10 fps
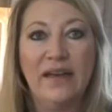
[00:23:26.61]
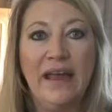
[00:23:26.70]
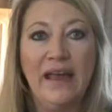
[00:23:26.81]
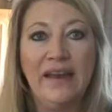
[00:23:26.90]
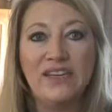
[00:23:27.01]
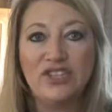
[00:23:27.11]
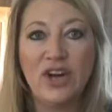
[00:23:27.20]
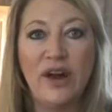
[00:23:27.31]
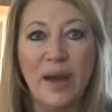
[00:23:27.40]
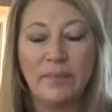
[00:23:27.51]
And he
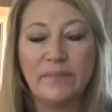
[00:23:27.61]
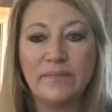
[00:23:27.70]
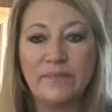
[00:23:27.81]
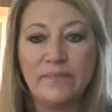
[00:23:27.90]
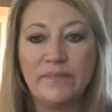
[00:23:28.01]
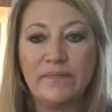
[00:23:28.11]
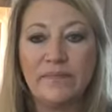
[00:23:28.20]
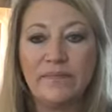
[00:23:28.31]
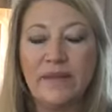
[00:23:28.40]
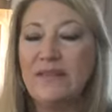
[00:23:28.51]
showed up
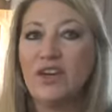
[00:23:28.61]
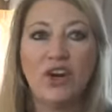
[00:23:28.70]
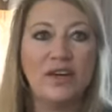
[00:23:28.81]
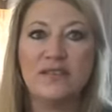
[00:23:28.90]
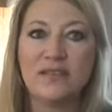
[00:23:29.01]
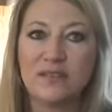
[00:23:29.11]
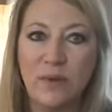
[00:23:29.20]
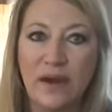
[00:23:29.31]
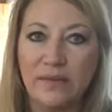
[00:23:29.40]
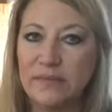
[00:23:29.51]
in the craziest
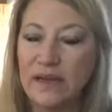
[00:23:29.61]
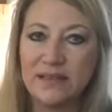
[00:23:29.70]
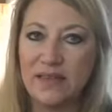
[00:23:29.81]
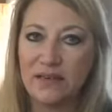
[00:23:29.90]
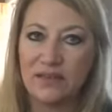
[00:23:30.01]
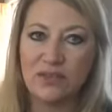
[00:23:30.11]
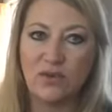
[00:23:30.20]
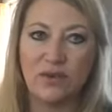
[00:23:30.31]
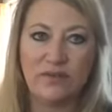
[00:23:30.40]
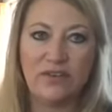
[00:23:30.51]
way. I'll tell you the
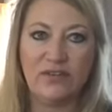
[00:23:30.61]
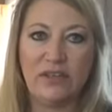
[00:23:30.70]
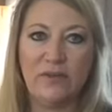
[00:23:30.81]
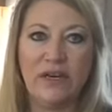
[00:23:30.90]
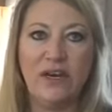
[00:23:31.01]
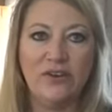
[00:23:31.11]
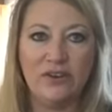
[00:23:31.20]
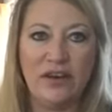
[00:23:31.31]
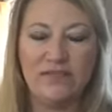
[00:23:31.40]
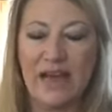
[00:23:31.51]
story if you really want to know.
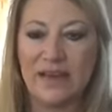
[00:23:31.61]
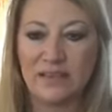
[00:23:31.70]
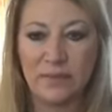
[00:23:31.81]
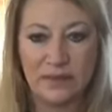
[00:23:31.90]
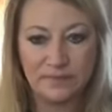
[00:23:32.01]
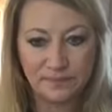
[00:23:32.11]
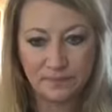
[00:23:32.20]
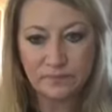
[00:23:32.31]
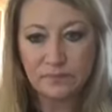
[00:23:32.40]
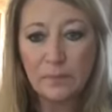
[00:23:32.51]
You'll have to ask me.
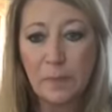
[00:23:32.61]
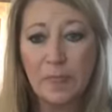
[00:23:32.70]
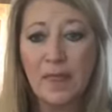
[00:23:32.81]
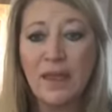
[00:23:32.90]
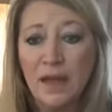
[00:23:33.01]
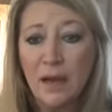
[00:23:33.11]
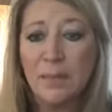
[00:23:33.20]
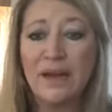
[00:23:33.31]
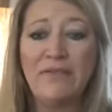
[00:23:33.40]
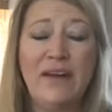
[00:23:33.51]

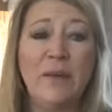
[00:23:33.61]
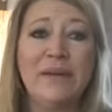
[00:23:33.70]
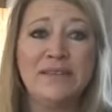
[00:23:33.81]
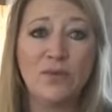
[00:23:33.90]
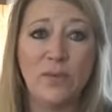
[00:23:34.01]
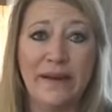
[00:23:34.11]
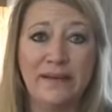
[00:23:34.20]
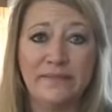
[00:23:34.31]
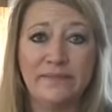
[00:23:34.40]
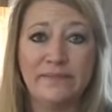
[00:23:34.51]
But I found my
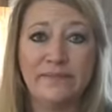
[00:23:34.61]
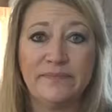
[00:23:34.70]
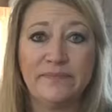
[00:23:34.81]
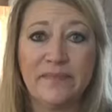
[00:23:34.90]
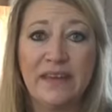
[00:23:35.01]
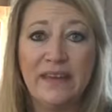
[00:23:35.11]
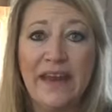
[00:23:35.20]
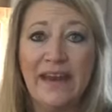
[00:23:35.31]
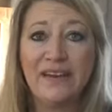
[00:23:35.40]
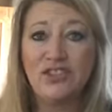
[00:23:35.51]
soulmate.
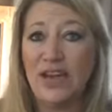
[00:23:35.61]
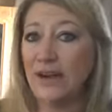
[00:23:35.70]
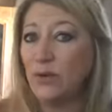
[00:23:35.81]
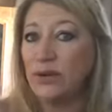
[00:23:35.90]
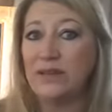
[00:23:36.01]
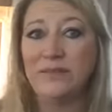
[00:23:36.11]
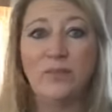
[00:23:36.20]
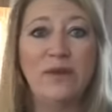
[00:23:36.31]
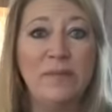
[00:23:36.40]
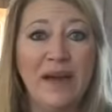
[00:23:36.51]
And Jacqueline,
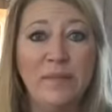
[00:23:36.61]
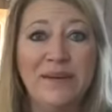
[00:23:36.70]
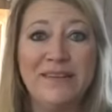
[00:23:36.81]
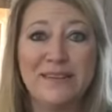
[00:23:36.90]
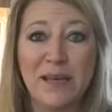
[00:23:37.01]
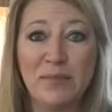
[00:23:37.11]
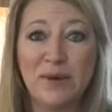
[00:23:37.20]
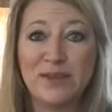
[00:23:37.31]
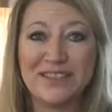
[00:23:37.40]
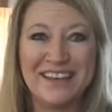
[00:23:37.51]
we might be the same
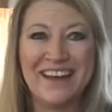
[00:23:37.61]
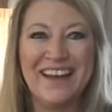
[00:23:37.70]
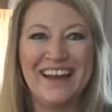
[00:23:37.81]
person.